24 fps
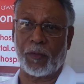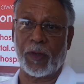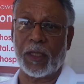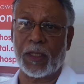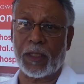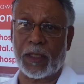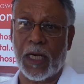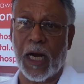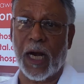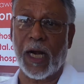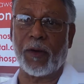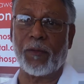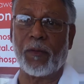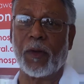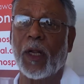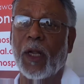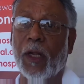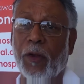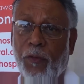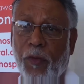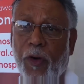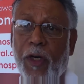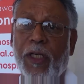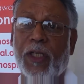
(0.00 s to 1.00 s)
They start
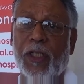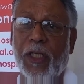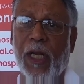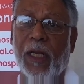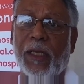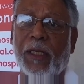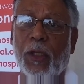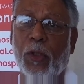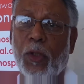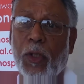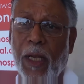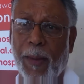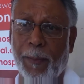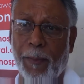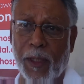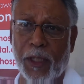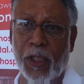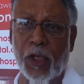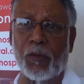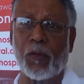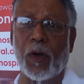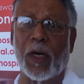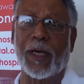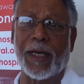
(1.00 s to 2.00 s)
first year the
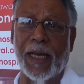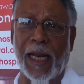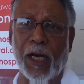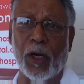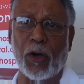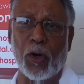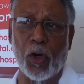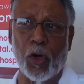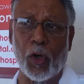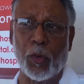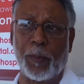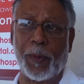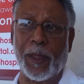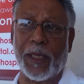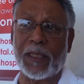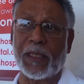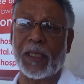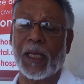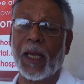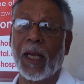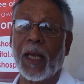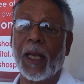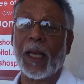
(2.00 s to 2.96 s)
budget was 10 crore rupees.